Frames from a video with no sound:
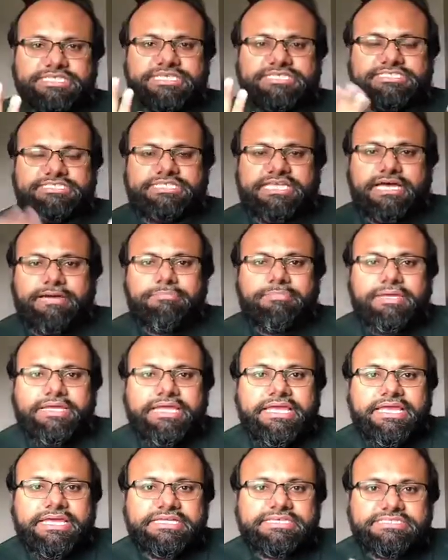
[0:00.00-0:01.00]
step,
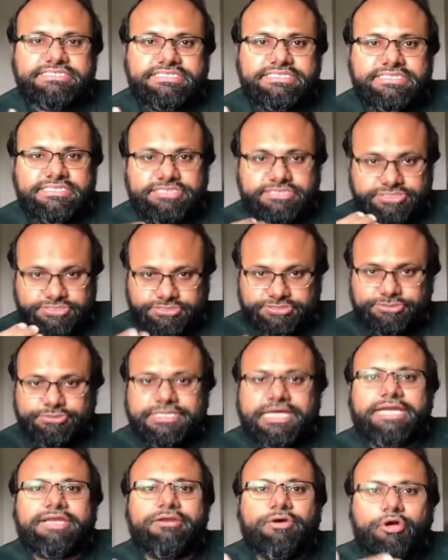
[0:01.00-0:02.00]
is to do
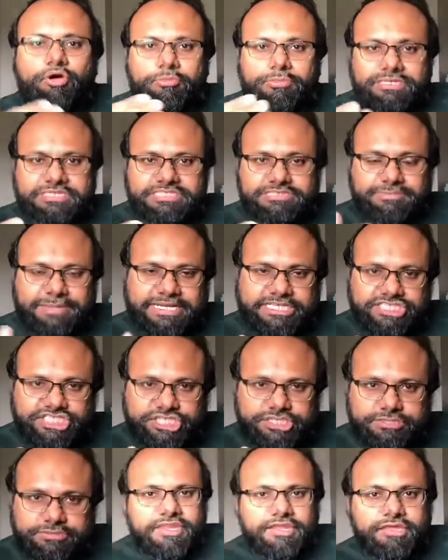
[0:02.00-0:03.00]
that home
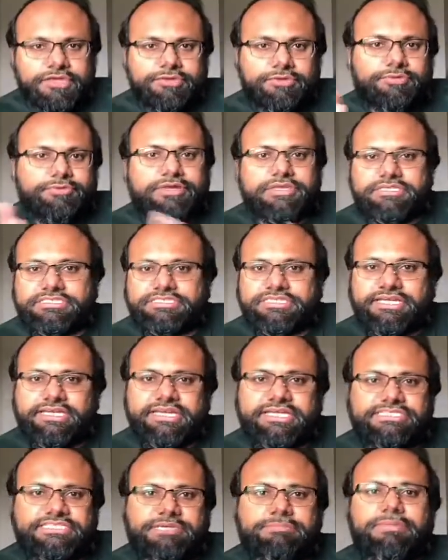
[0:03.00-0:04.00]
inspection. Your real estate
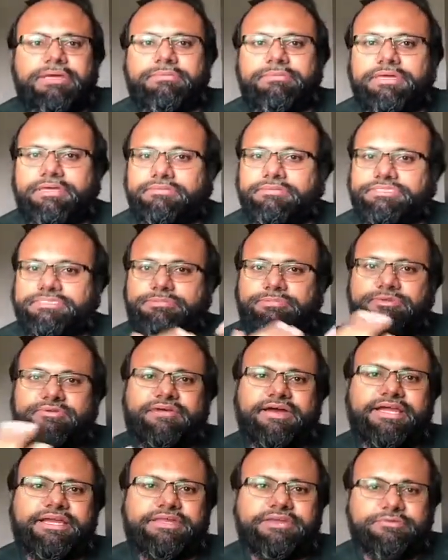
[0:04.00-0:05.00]
agent may be able to
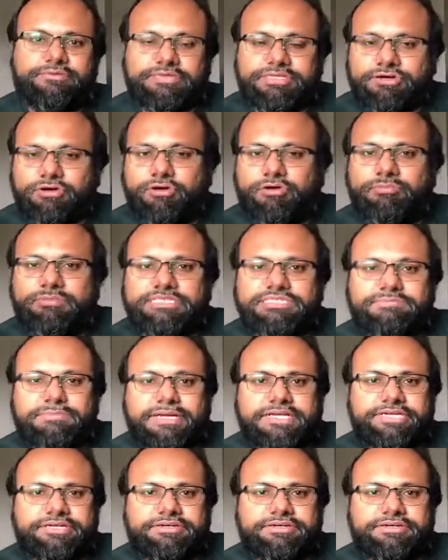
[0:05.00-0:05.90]
provide you with a home inspector